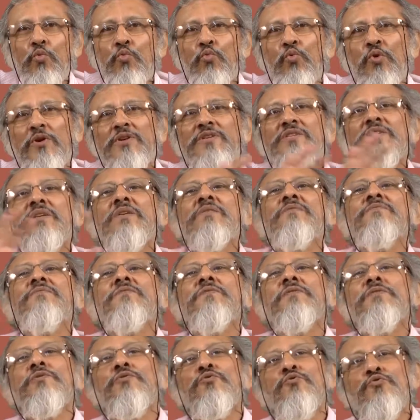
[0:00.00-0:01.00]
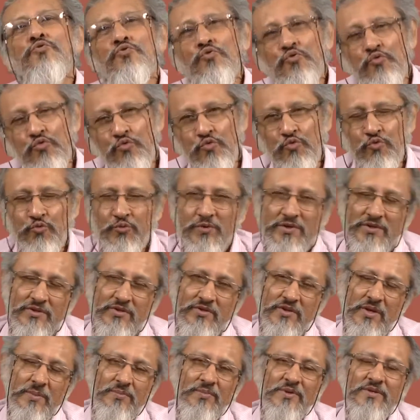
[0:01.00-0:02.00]
Whatever you do with
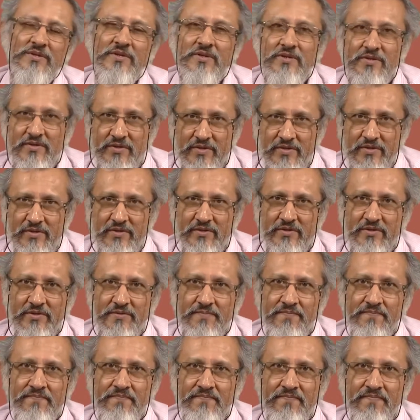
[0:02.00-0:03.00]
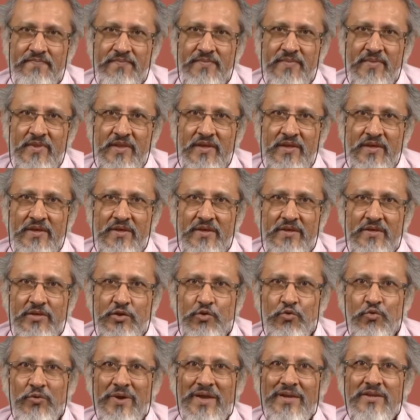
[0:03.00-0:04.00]
the repetitions,
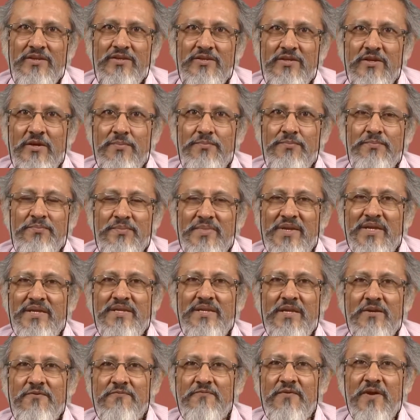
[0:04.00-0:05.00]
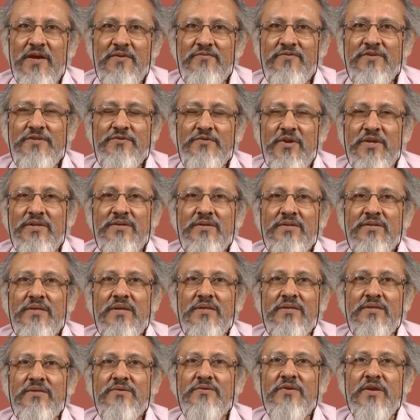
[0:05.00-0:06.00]
you end up meaning 5 is greater
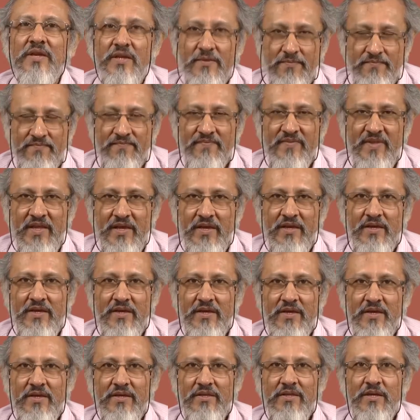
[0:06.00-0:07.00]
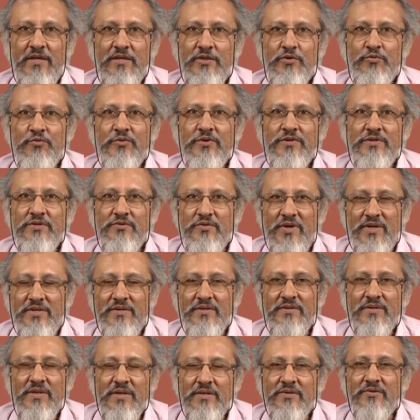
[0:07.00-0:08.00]
than 3. In other words,
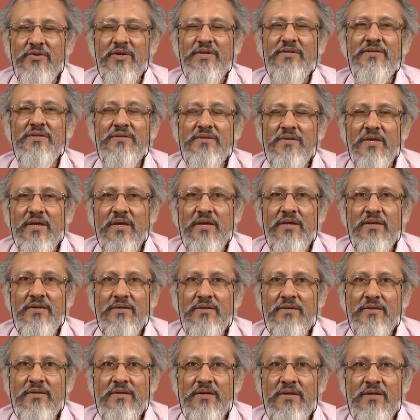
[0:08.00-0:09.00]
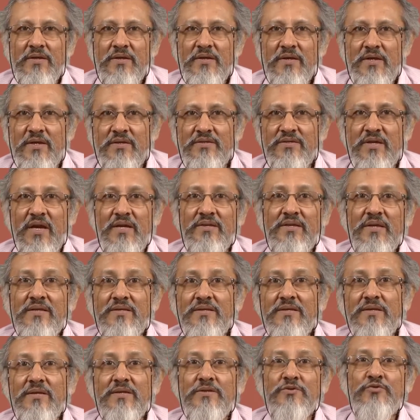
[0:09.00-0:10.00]
greater than is
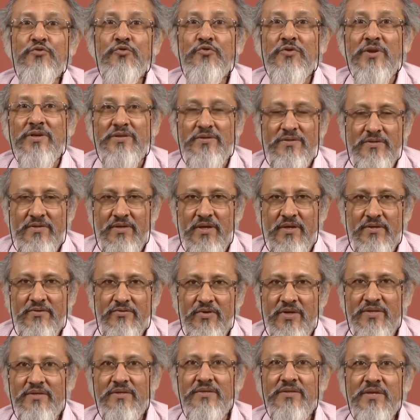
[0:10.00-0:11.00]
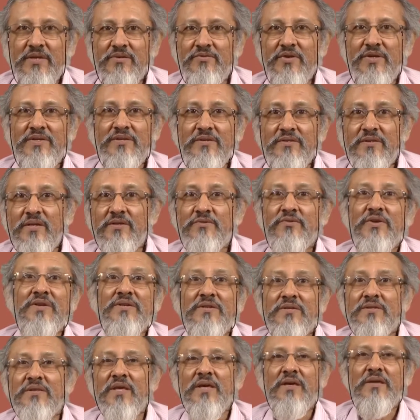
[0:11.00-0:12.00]
identical to greater than. Greater than
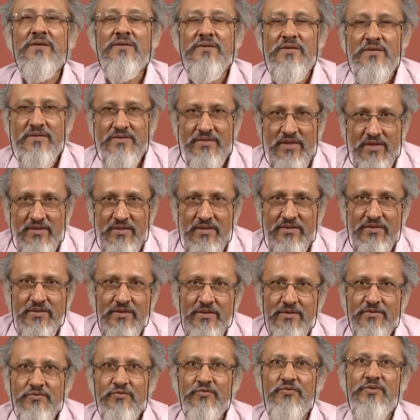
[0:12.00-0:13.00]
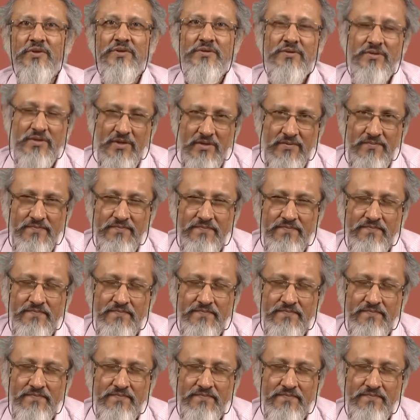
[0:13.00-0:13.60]
is identical to greater than.